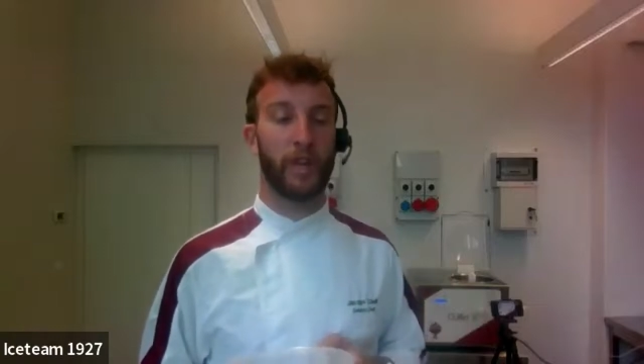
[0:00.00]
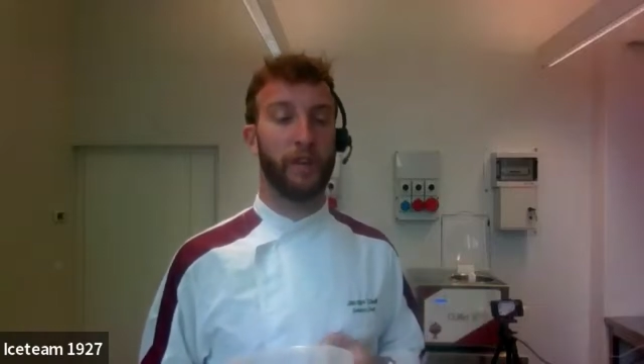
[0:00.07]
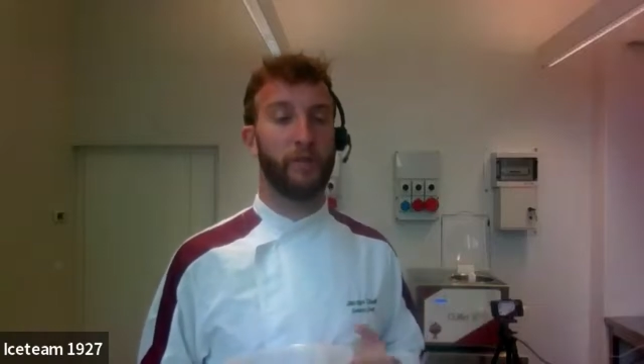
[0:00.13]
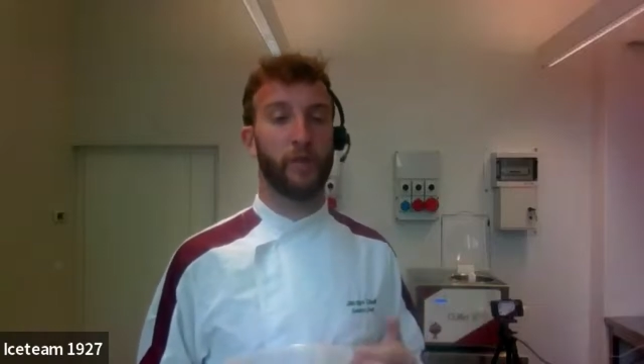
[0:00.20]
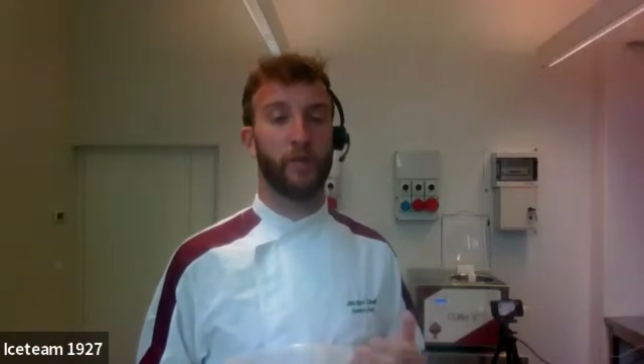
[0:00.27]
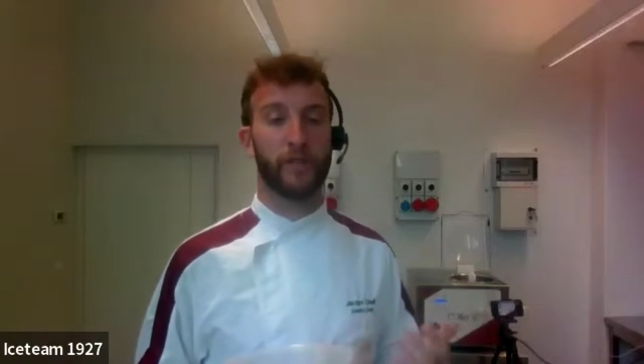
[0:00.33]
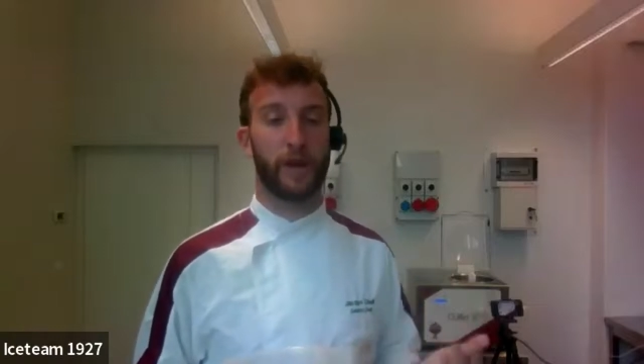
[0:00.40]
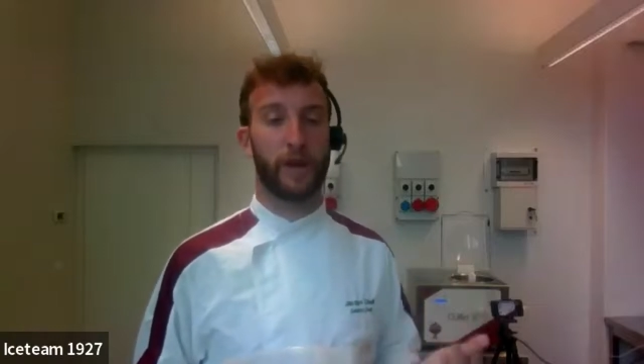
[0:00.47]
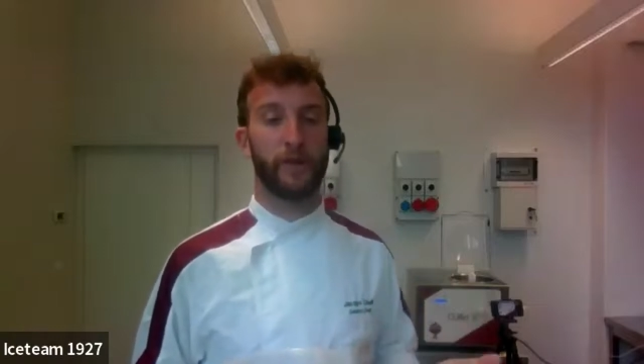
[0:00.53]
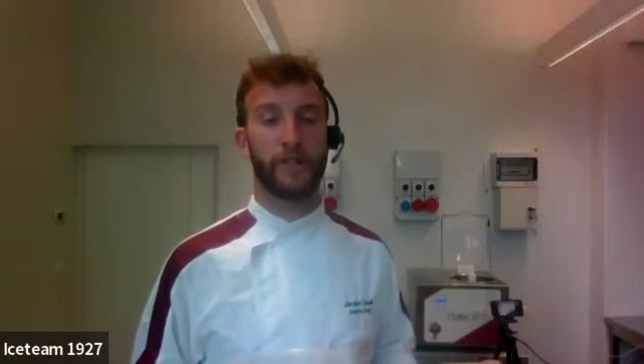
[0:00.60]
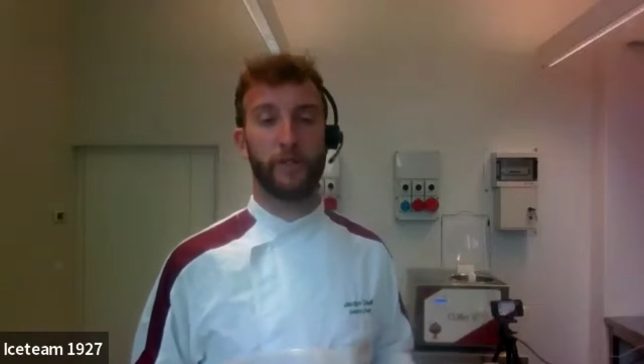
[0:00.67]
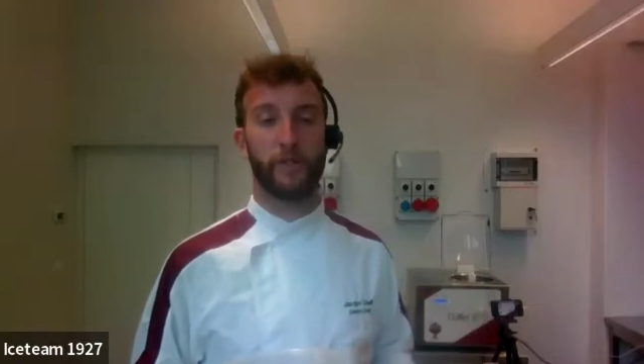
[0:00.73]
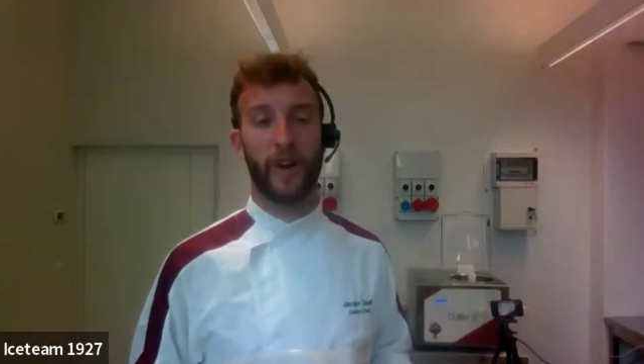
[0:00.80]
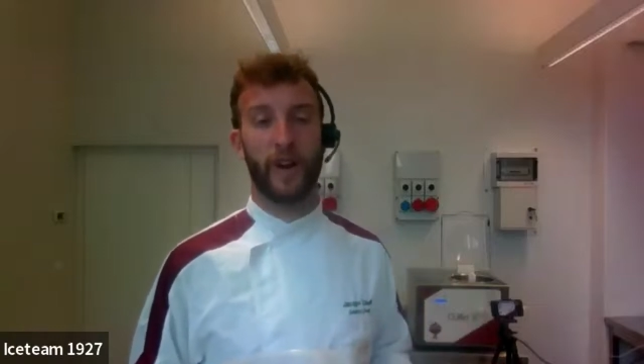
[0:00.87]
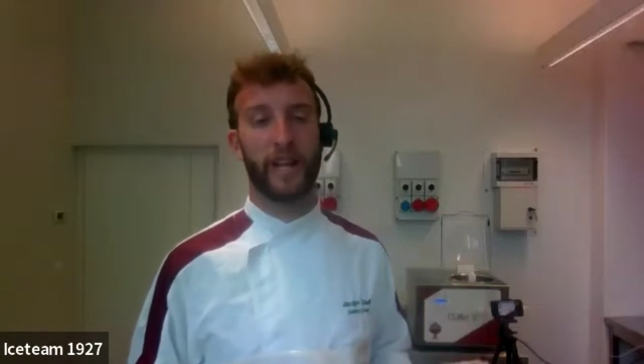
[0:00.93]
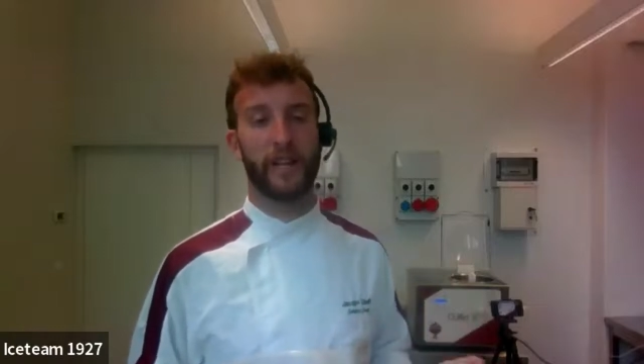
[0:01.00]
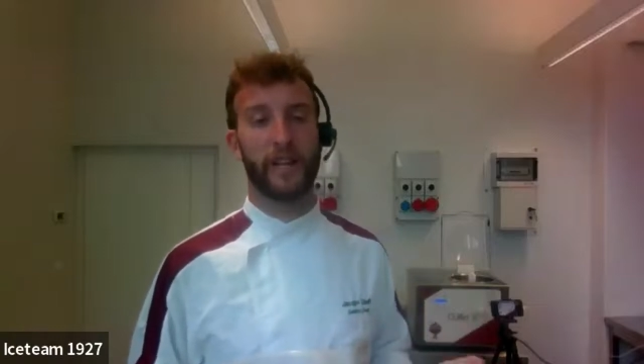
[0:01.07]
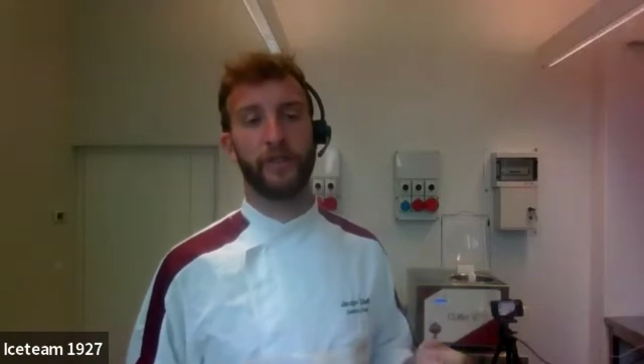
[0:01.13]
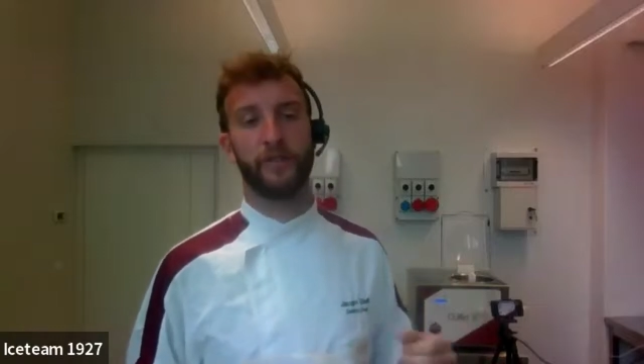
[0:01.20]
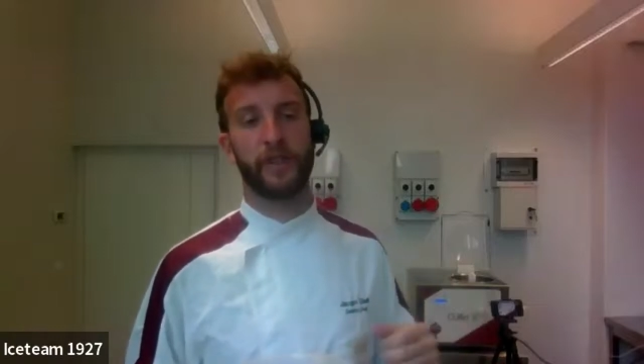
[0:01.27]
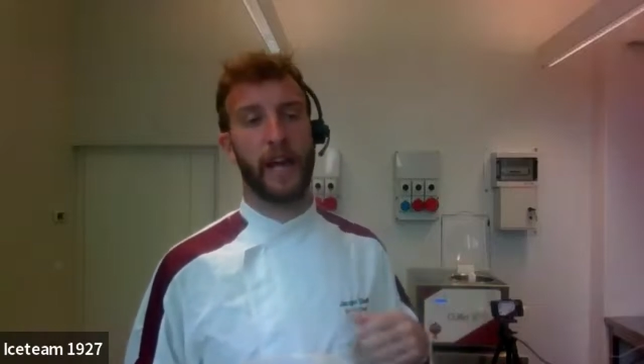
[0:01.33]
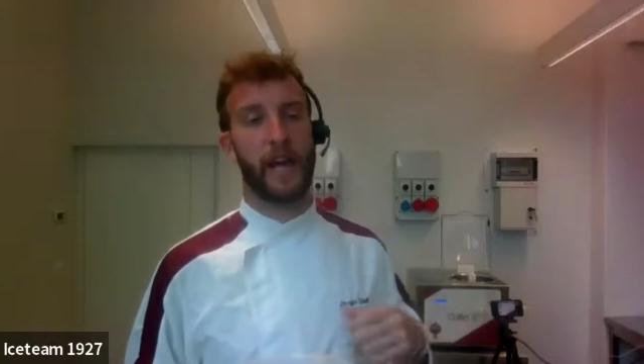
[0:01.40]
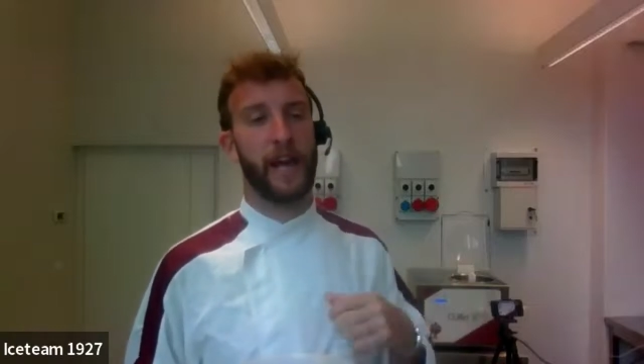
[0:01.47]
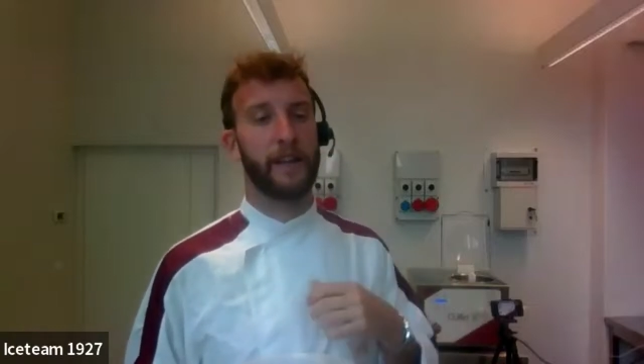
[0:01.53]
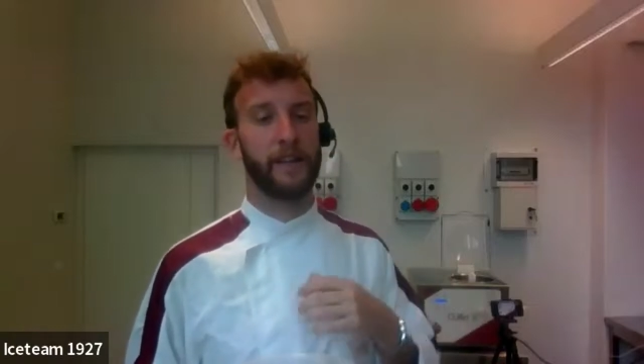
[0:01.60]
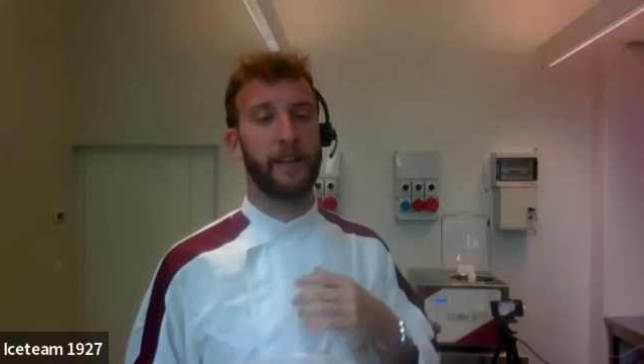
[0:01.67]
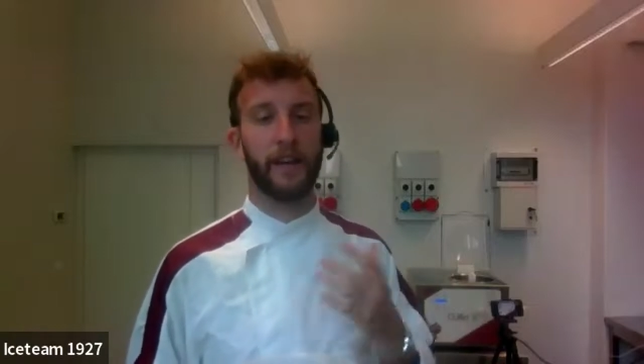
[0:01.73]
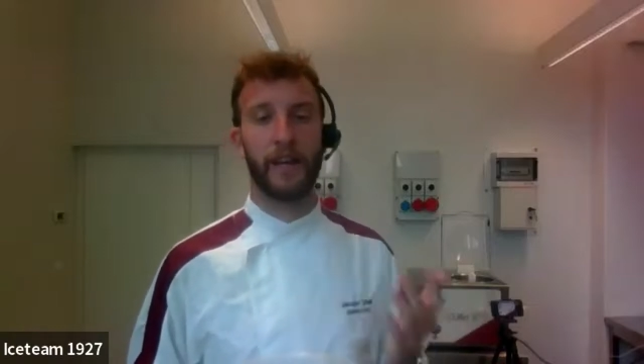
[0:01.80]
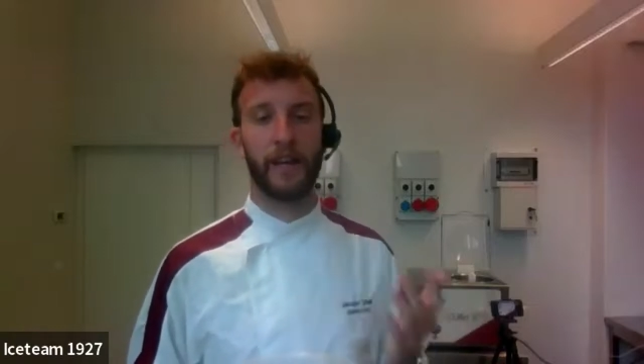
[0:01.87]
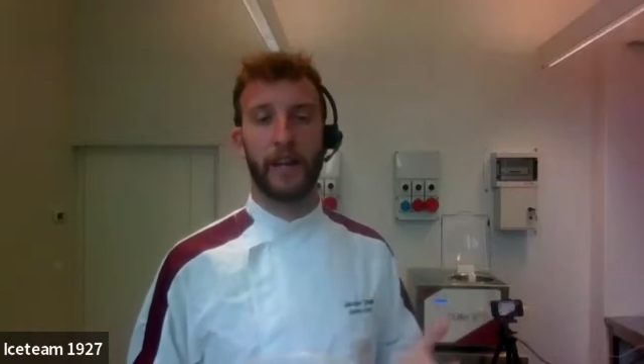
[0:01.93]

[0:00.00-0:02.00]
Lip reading: give you some inspirations and